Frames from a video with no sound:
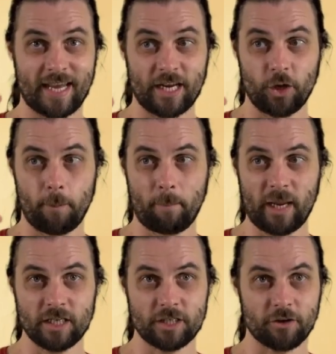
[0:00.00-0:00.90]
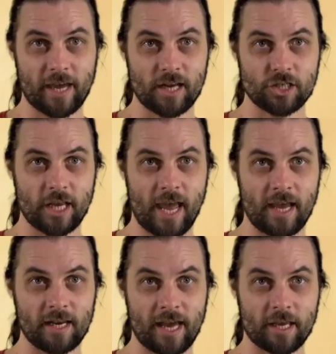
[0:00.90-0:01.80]
Can you pinch your catching
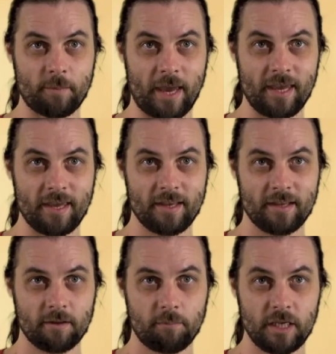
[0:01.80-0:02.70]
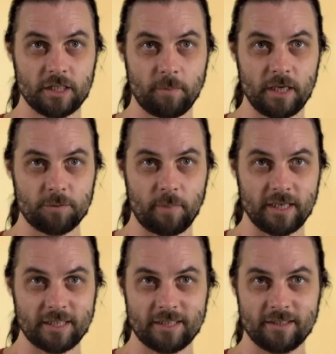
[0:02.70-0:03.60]
hand like me? Pinch, pinch,
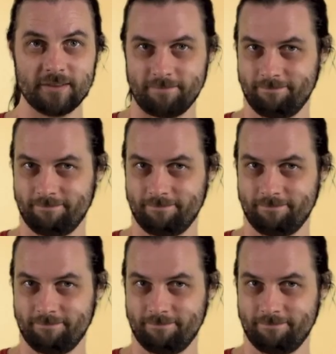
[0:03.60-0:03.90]
pinch.